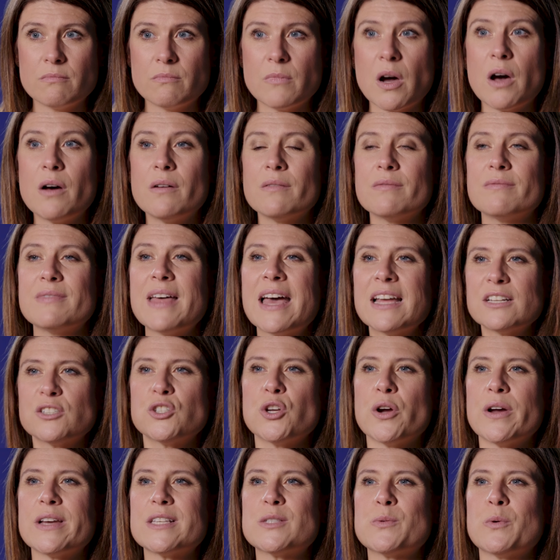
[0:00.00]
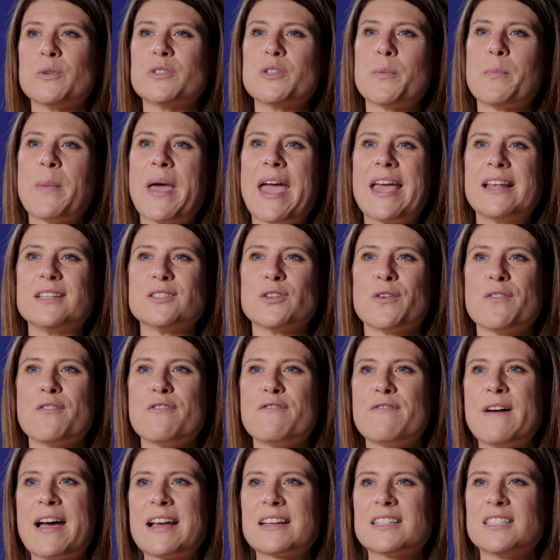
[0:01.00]
Well, that choice will depend on
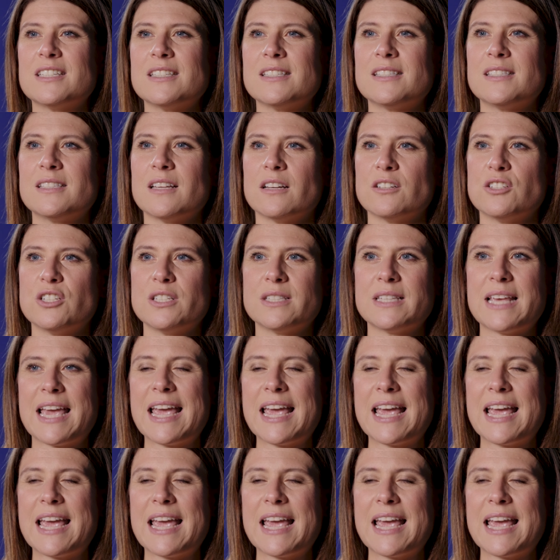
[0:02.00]
factors such as